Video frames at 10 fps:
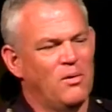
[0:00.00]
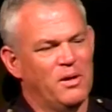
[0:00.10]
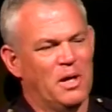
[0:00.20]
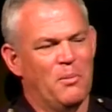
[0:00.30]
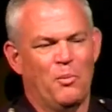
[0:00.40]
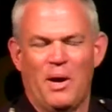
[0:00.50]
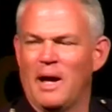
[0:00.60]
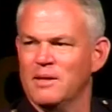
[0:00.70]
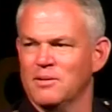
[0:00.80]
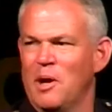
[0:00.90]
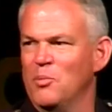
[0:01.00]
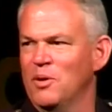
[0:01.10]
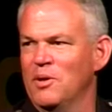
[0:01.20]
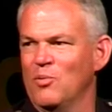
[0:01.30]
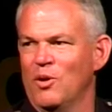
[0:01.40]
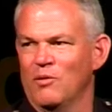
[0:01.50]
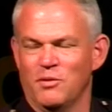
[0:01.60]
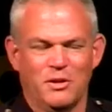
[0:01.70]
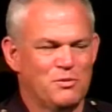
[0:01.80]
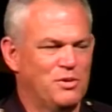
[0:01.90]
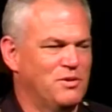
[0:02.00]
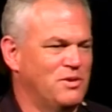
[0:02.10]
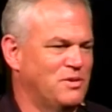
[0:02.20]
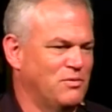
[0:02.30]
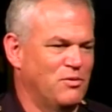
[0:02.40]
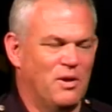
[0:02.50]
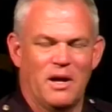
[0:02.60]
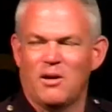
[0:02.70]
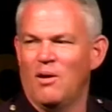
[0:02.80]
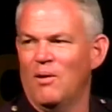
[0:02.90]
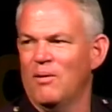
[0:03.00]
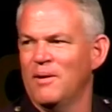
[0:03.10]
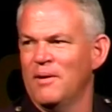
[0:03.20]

and then coming back and typing in whatever disposition for that call.